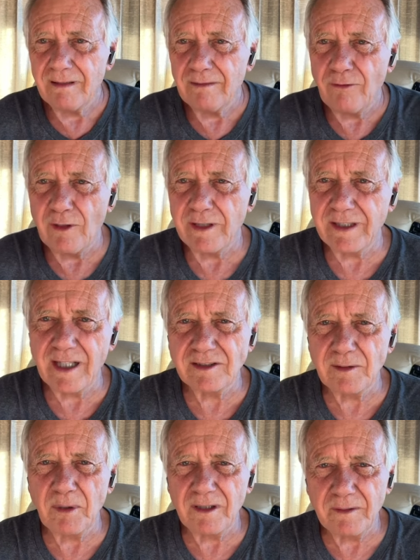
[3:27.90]
40
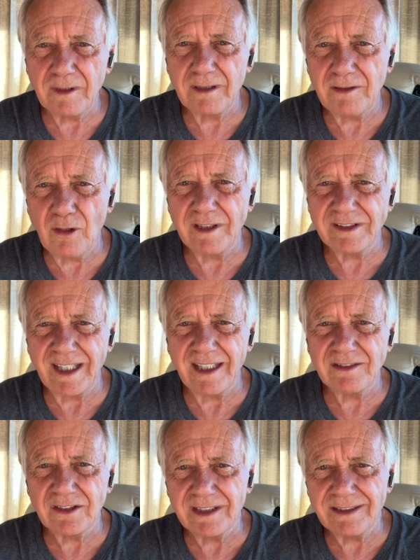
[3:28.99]
decibel noise
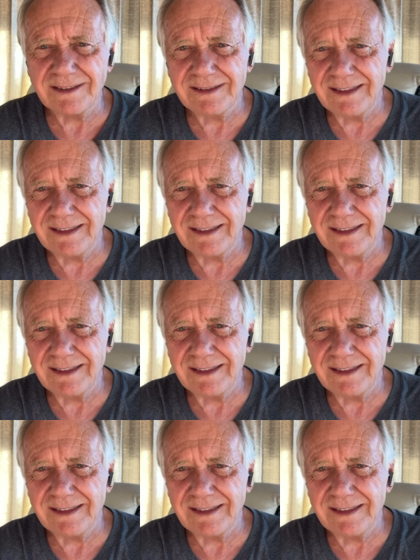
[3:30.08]
canceling.